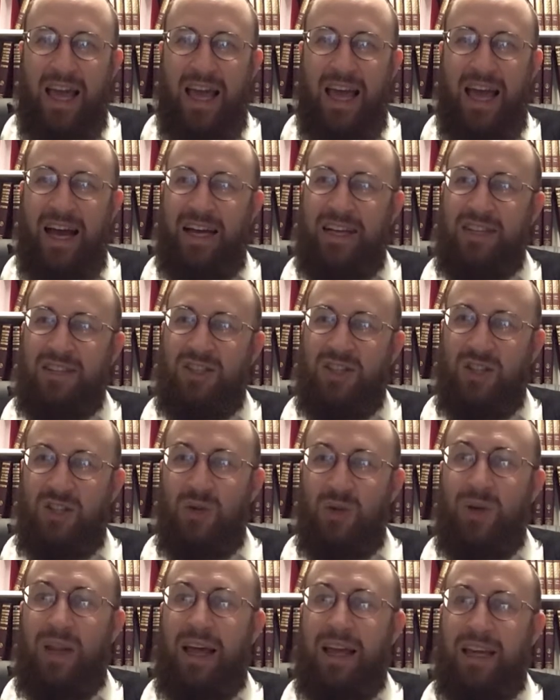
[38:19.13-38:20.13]
And to
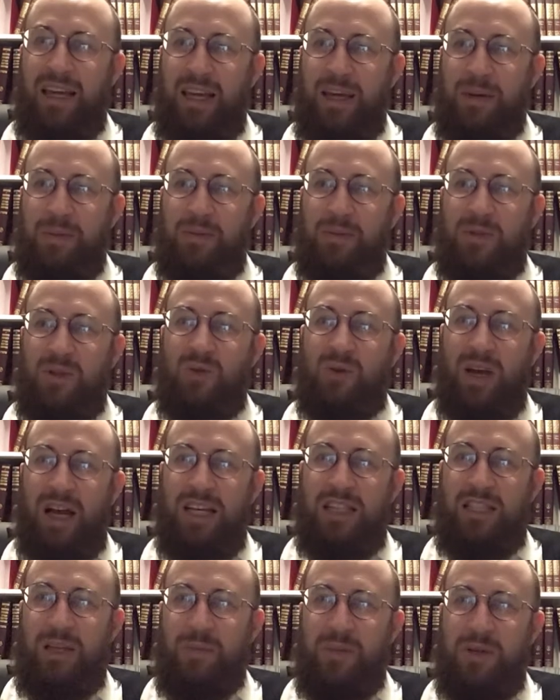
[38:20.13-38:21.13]
do like Him, to do
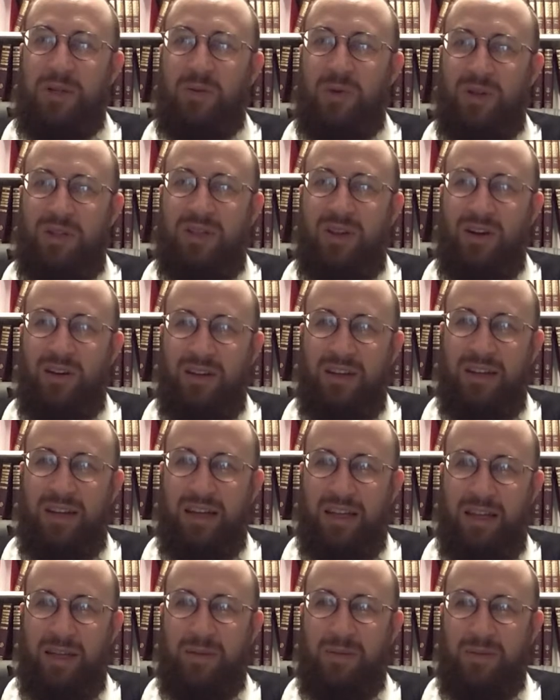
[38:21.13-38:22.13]
Chesed Mishpat Tzedakah
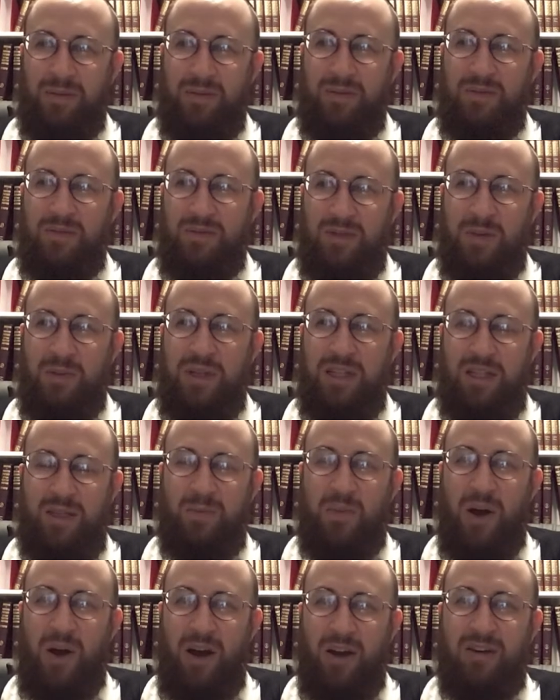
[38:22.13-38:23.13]
like Him, to be
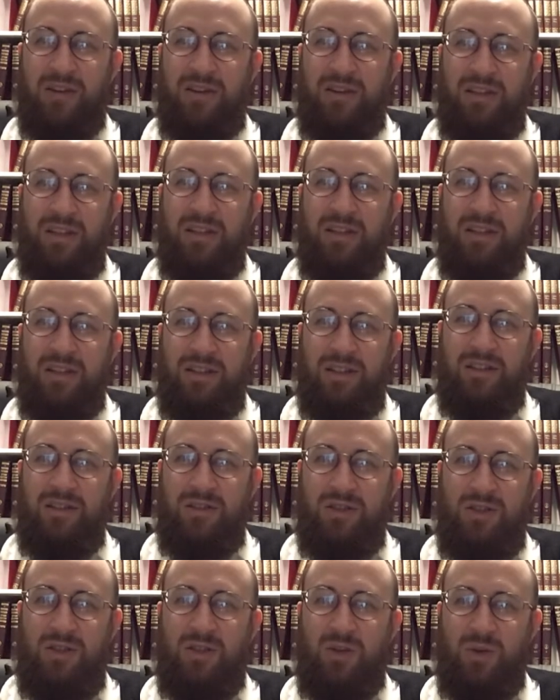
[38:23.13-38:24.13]
inspired
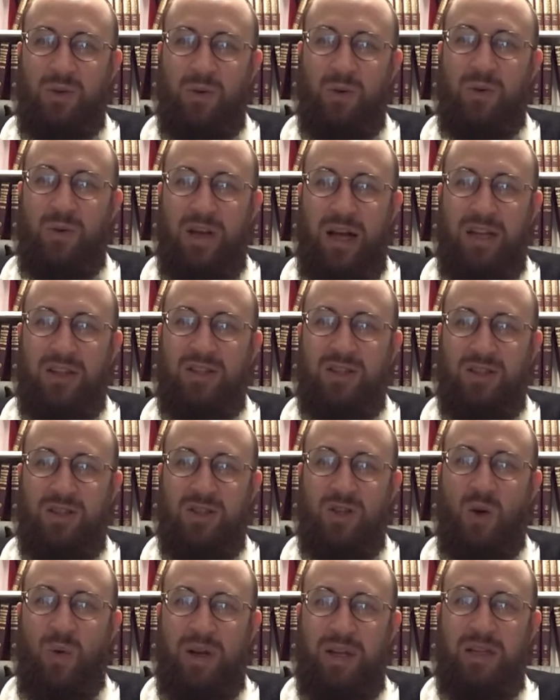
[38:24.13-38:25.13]
to not just
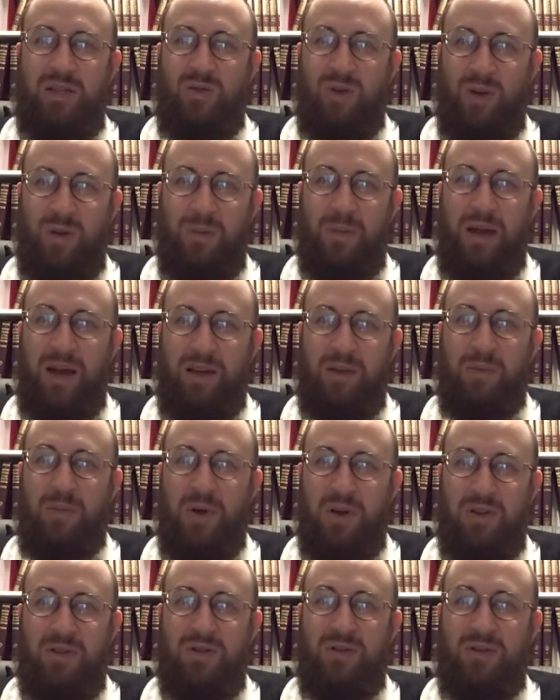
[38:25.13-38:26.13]
know what He's all about,
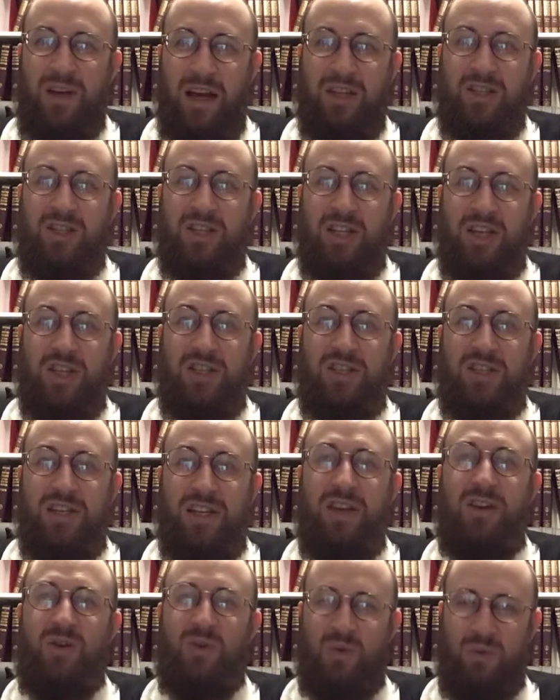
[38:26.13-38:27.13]
but to actually
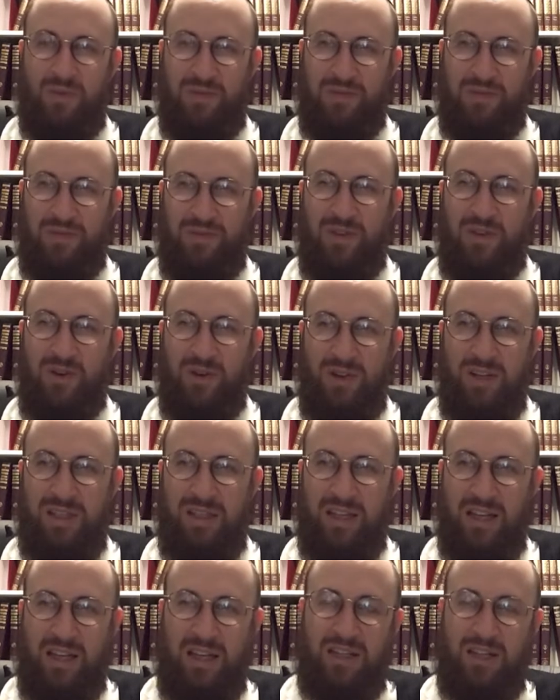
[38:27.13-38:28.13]
continue the goodness
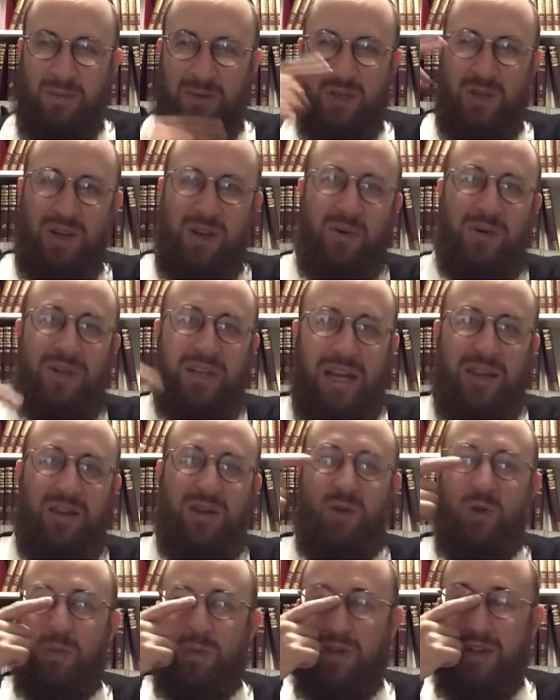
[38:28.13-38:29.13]
that Hashem does. So now we're taking the
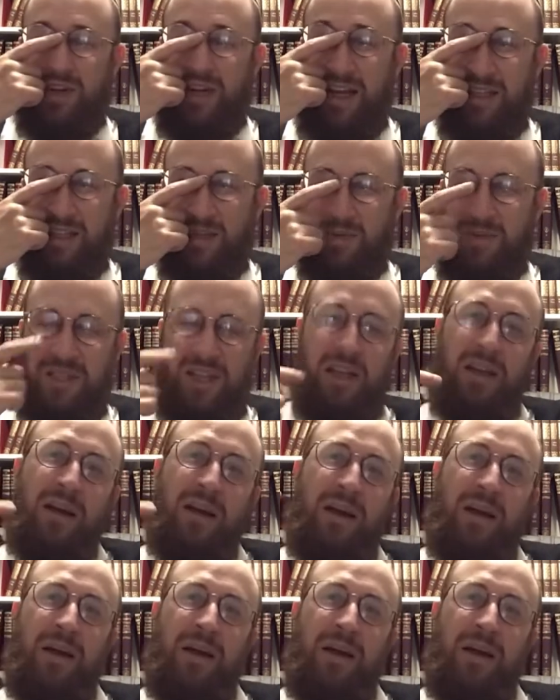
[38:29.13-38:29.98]
loop to the next step. See?